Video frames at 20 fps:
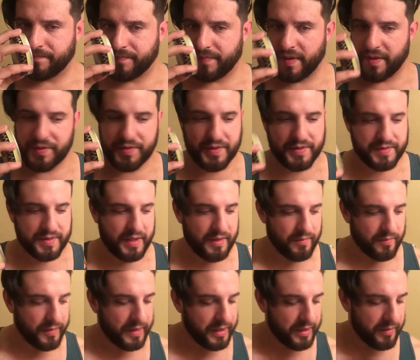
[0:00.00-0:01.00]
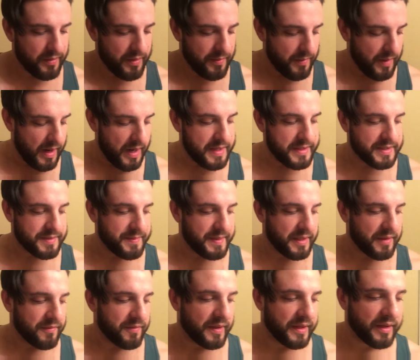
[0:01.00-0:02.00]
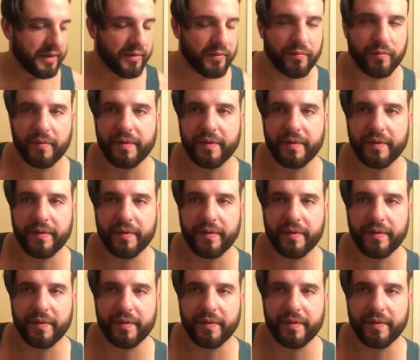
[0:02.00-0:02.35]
It really reminds me of like a